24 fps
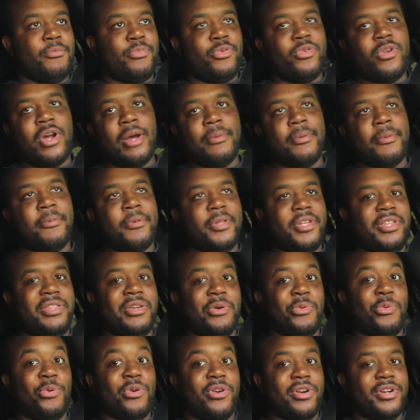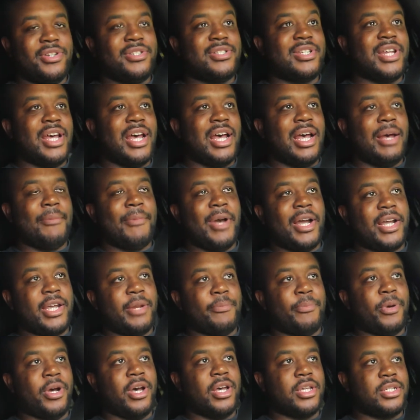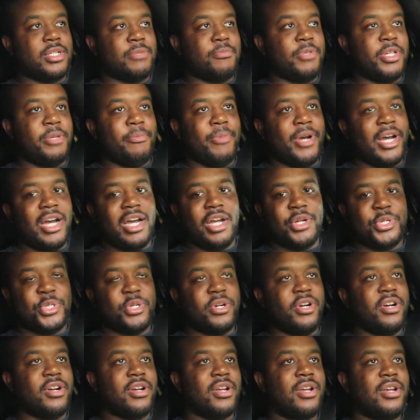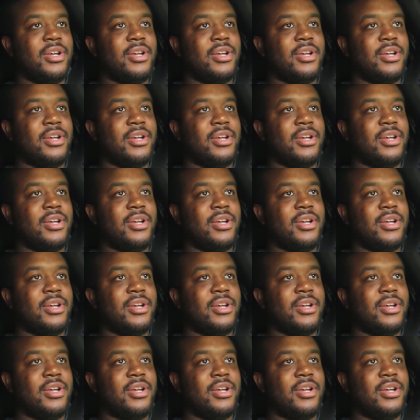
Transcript: probably the worst time I could possibly buy a truck.